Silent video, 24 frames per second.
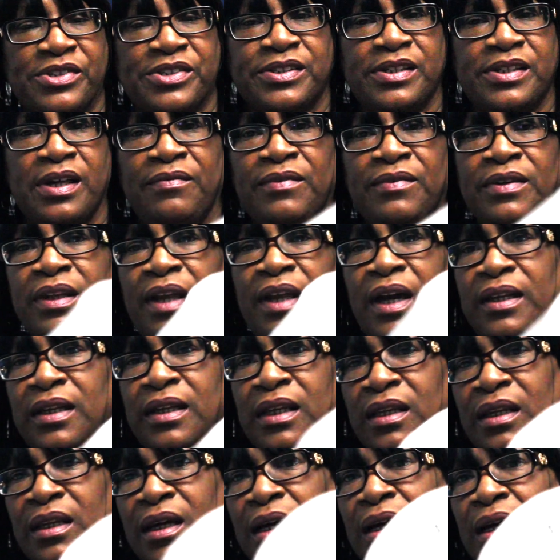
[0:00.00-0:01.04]

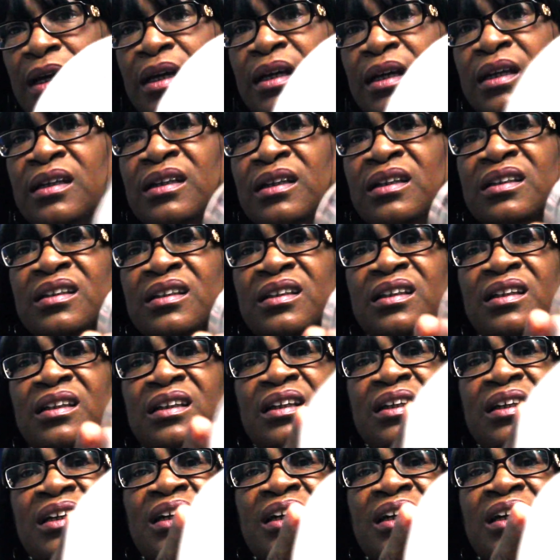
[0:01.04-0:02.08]
$7.99.
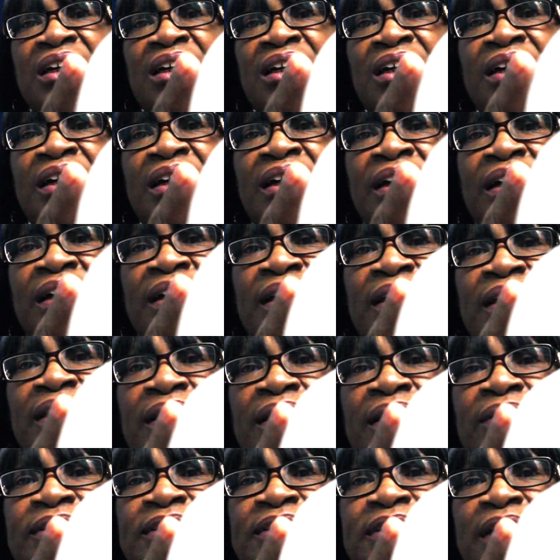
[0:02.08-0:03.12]

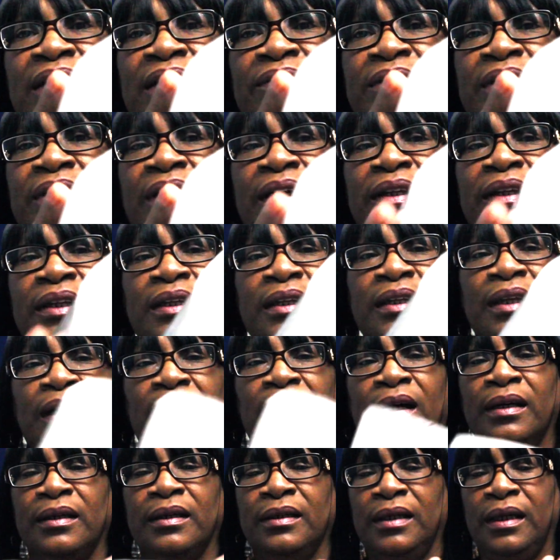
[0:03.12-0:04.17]
They were
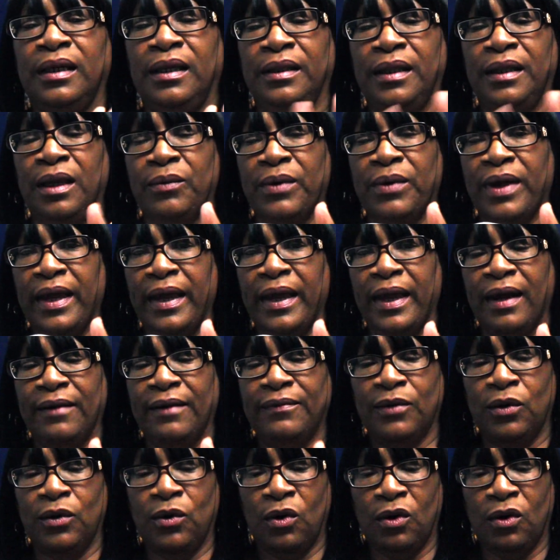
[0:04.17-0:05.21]
$7.99, and they were
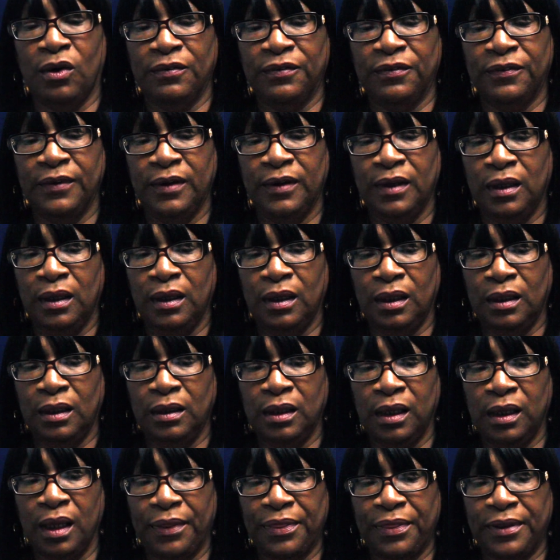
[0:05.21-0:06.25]
half off
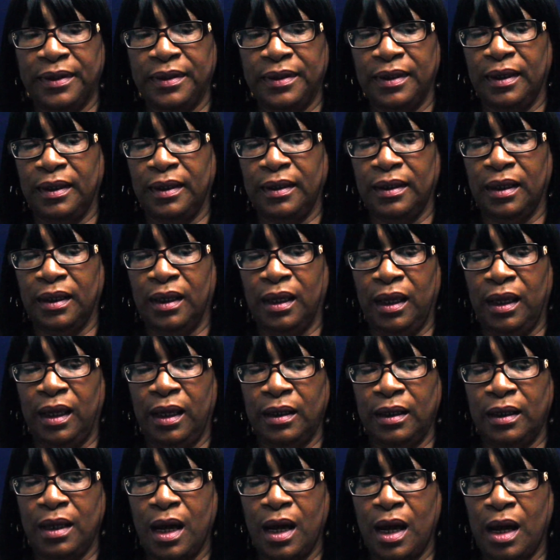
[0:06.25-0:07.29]
the other day
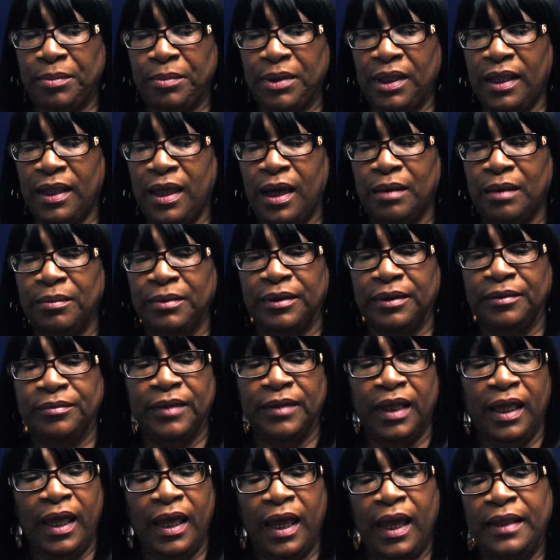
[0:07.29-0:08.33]
at Hobby Lobby.
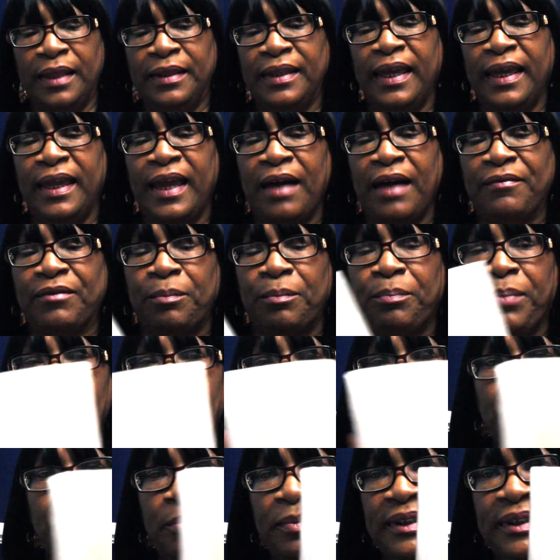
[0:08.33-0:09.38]
And they have a
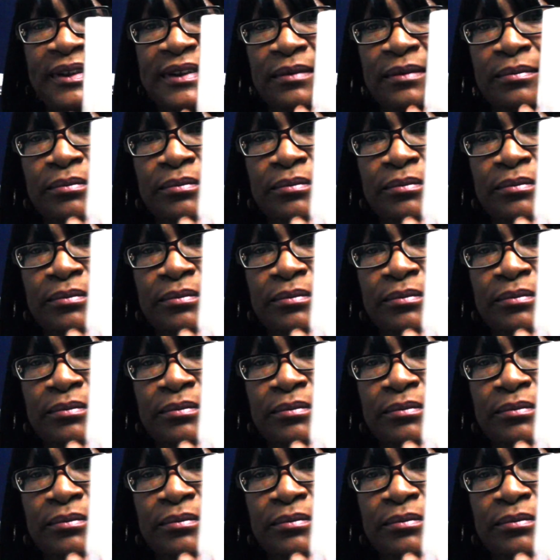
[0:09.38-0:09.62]
peppermint